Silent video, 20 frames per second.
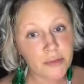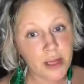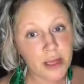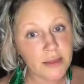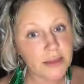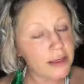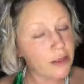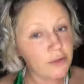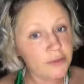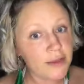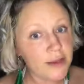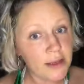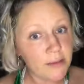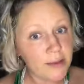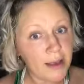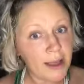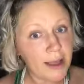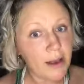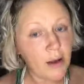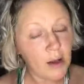they don't think
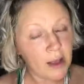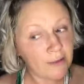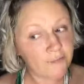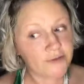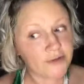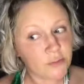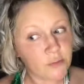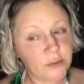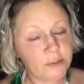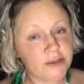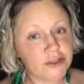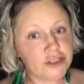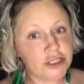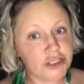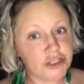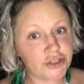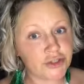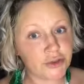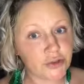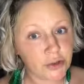about how often women
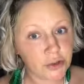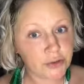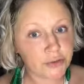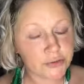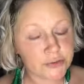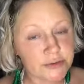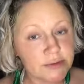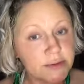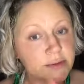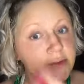change their clothes.